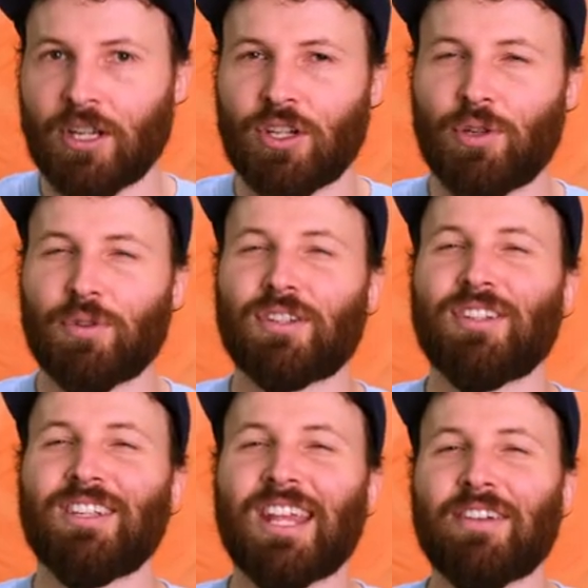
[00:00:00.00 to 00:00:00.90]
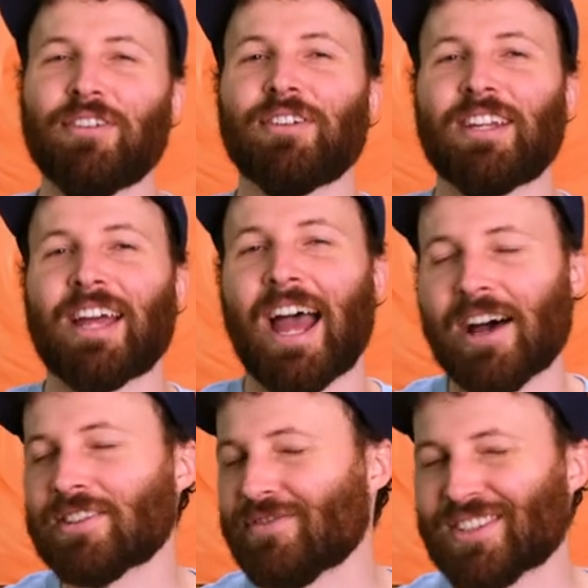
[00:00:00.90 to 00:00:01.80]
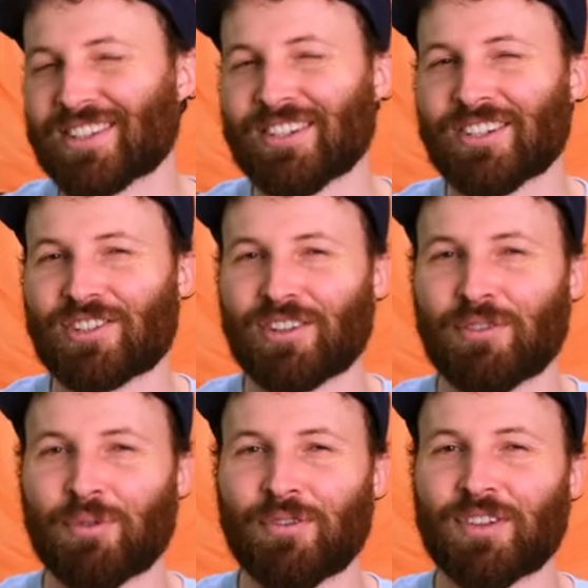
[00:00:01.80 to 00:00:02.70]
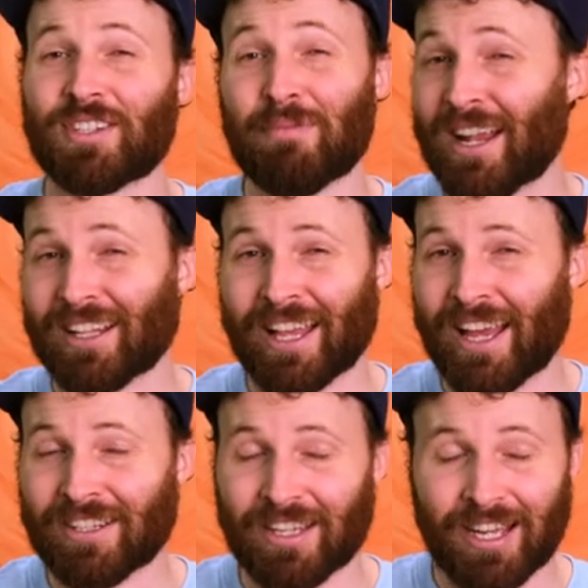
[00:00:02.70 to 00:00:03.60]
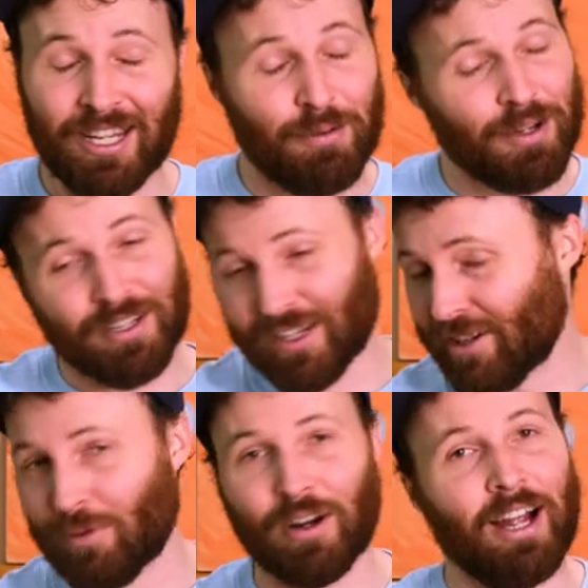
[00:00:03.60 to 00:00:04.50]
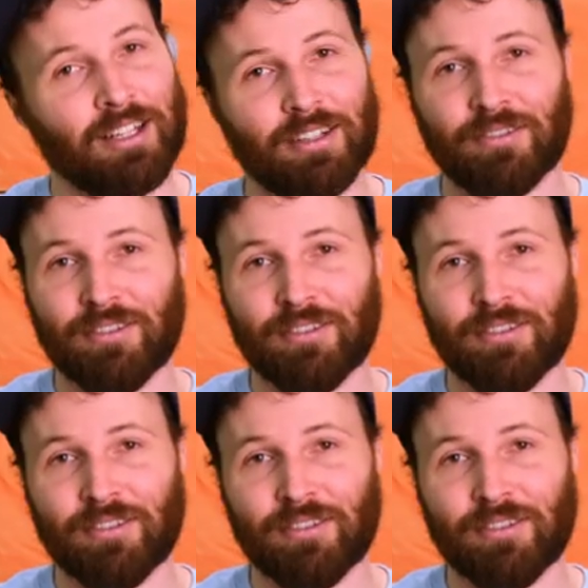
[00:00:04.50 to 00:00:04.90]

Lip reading: You would never get a house in this condition with this amount of land anywhere near where I live.